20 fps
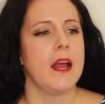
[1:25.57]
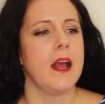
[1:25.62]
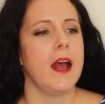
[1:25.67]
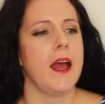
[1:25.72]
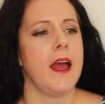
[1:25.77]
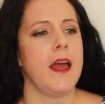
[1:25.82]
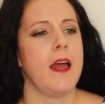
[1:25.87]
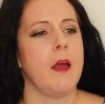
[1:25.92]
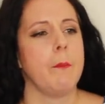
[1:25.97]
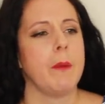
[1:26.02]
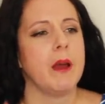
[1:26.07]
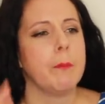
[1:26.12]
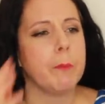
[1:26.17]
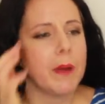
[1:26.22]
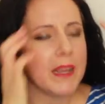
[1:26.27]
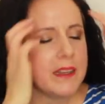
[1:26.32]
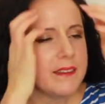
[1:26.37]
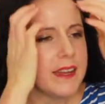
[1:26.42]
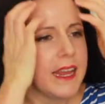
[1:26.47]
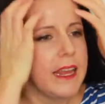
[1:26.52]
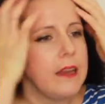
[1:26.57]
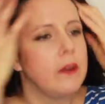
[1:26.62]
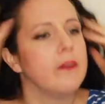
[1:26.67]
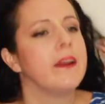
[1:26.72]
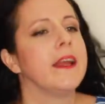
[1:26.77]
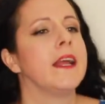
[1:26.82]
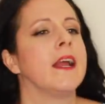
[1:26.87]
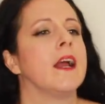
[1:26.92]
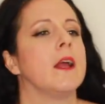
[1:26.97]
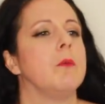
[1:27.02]
And by
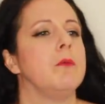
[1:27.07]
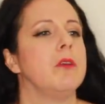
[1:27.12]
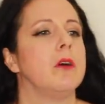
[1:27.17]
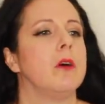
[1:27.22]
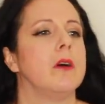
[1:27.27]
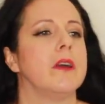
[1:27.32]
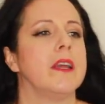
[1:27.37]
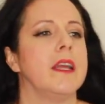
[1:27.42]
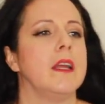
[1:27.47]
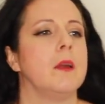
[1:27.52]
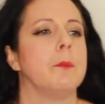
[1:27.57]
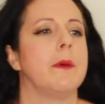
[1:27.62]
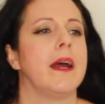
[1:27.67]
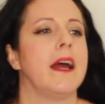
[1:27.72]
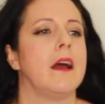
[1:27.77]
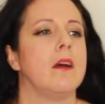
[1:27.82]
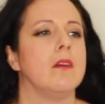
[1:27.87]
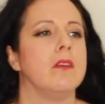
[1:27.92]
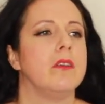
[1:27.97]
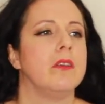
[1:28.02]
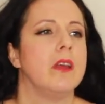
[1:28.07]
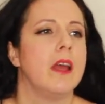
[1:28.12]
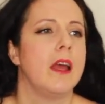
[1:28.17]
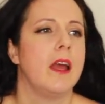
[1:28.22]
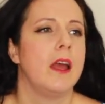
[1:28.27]
tailoring, I'm talking about